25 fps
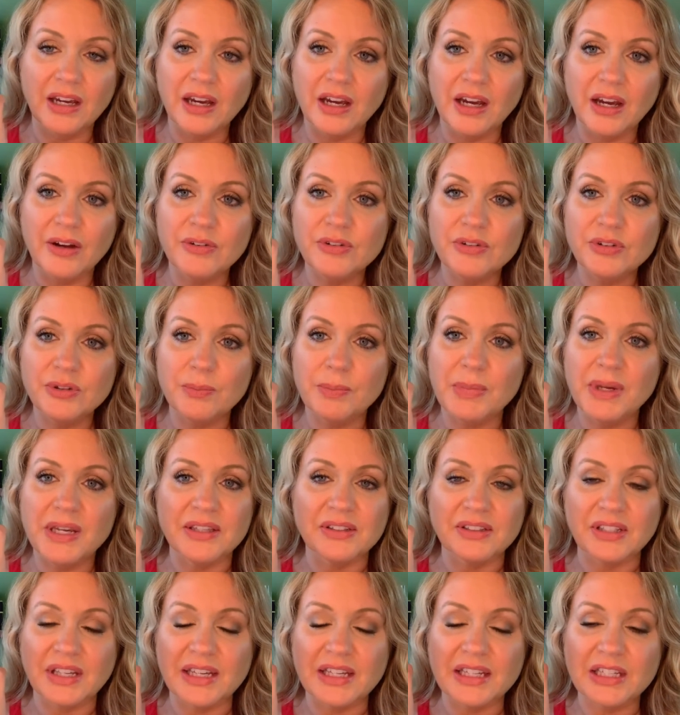I was amazed.
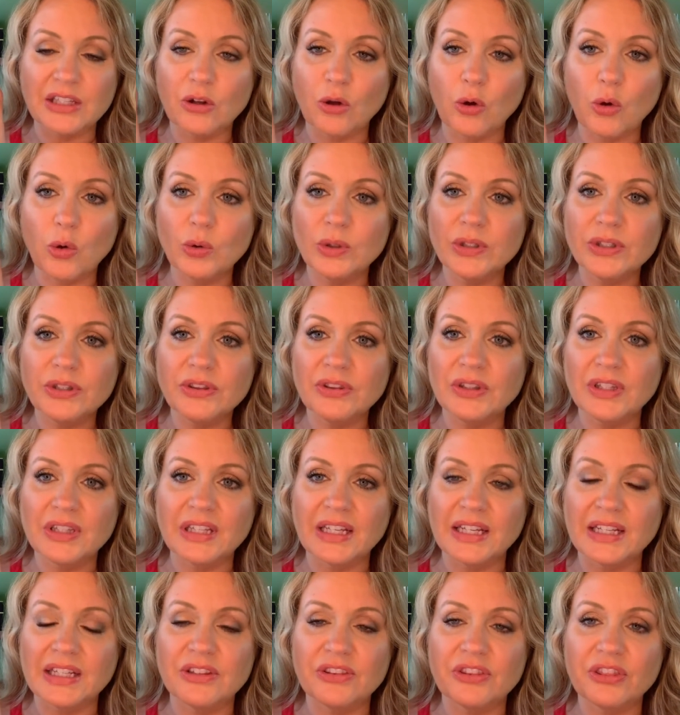Only thing
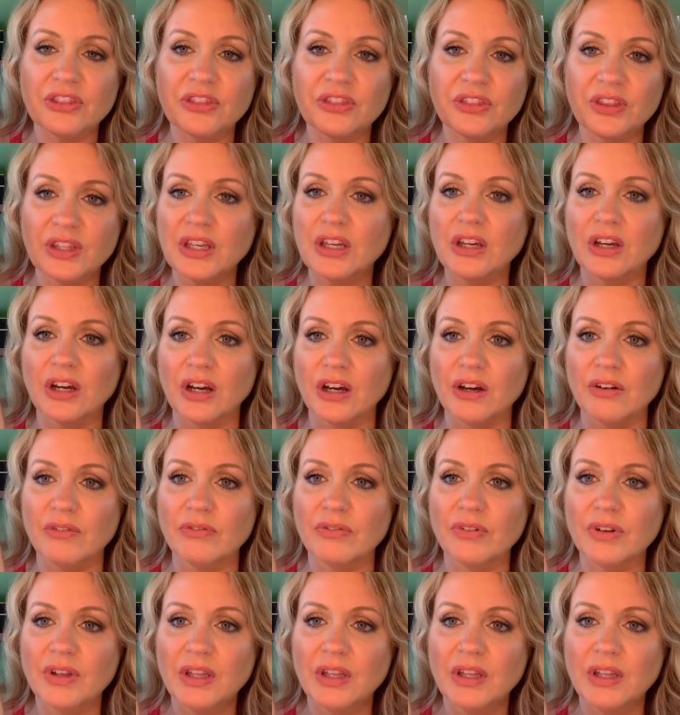I can think of